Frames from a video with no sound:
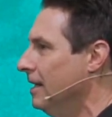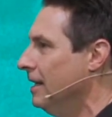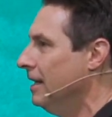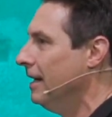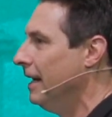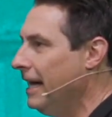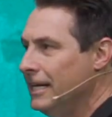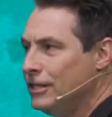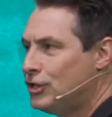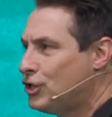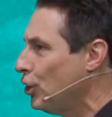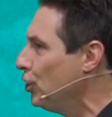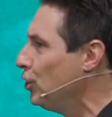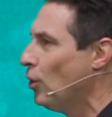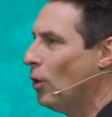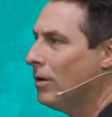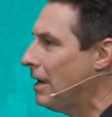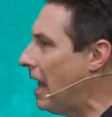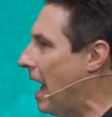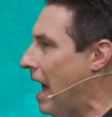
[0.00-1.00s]
into
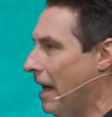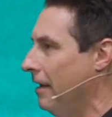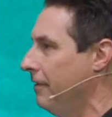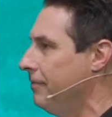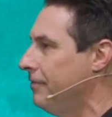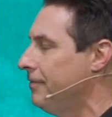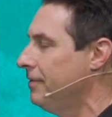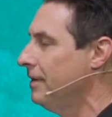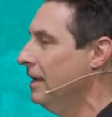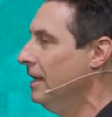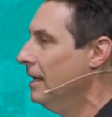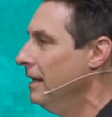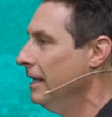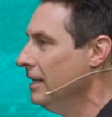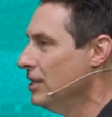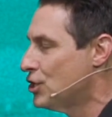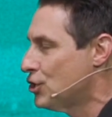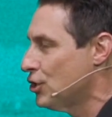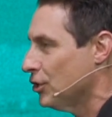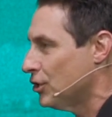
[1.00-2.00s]
your life
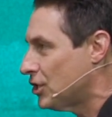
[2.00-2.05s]
is to